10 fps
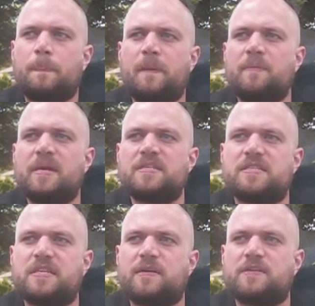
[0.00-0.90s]

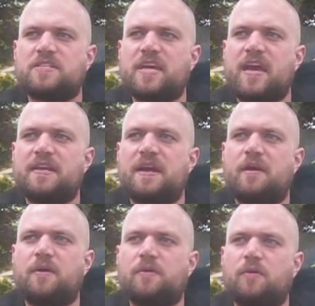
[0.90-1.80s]
amazing or stand
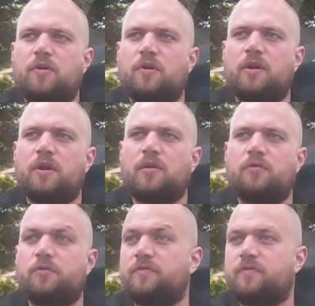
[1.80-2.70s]
out or
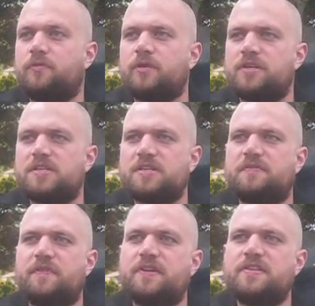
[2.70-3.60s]
really
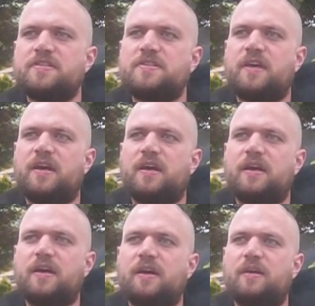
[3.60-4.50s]
different.
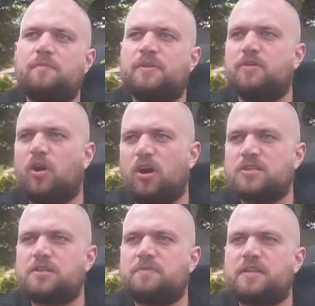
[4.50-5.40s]
But there are
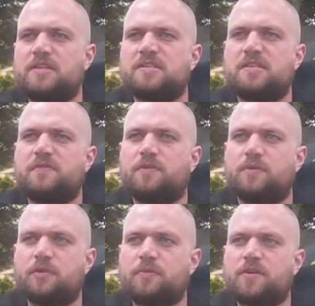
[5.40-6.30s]
some things that I feel
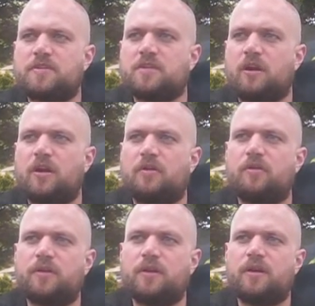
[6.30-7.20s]
are really present in
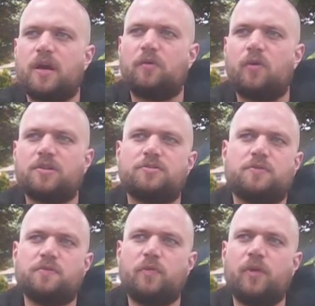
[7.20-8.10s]
hardcore that I want to
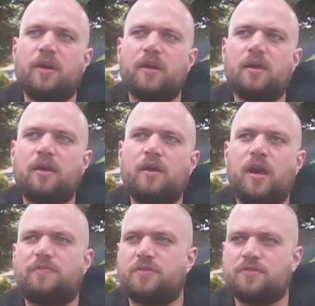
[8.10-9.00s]
avoid.
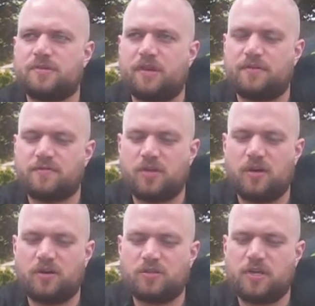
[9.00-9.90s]
I feel there's a lot of
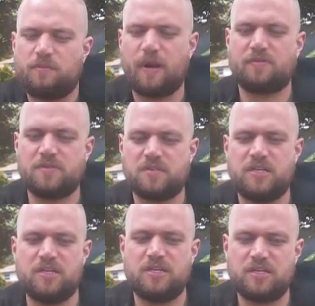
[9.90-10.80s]
songs about the
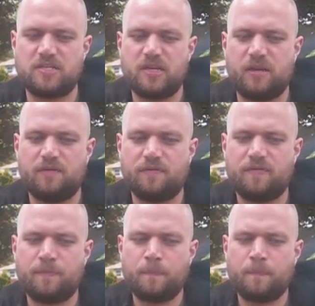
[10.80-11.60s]
scene in itself,